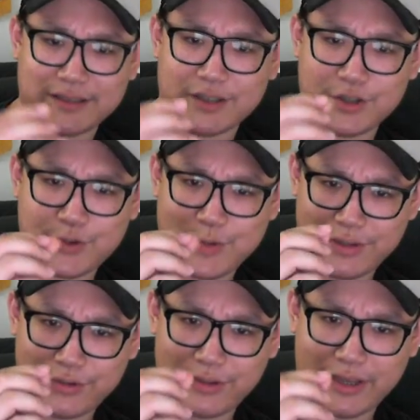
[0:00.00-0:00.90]
is a sweet
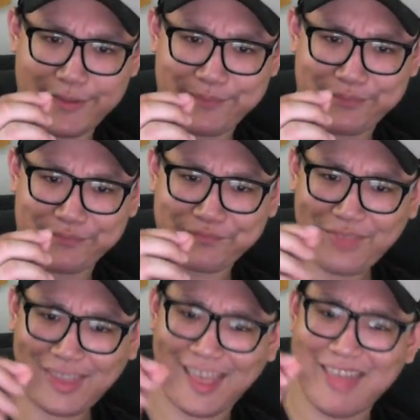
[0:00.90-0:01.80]
note there,
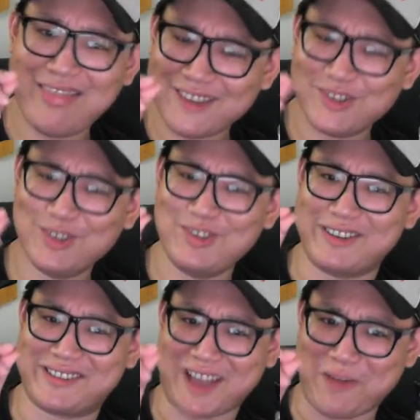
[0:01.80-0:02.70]
and there is also
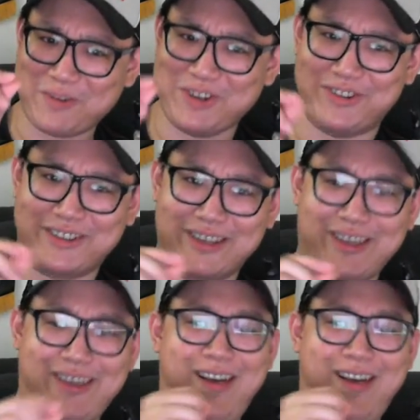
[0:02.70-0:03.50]
a sour note.